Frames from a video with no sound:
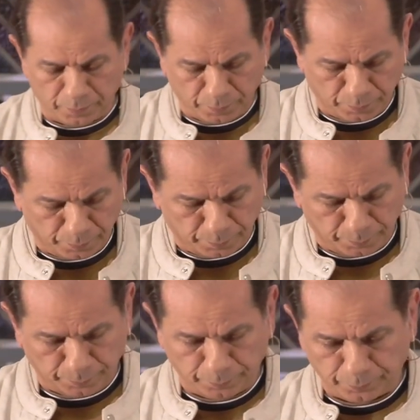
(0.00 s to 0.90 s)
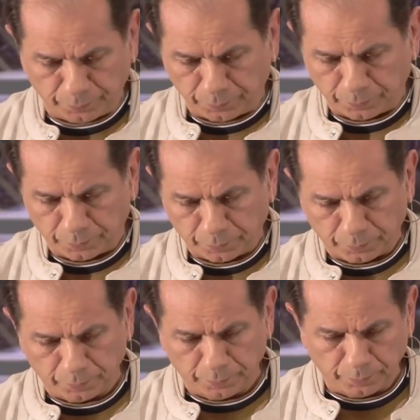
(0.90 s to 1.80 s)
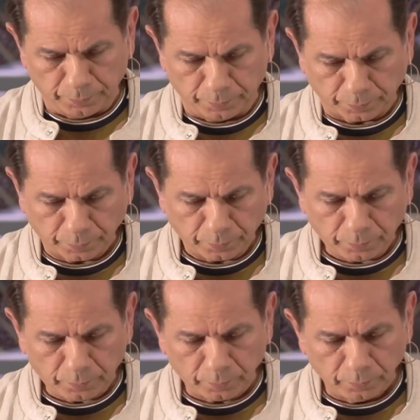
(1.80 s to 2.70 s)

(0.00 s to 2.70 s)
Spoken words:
No one is speaking in this clip.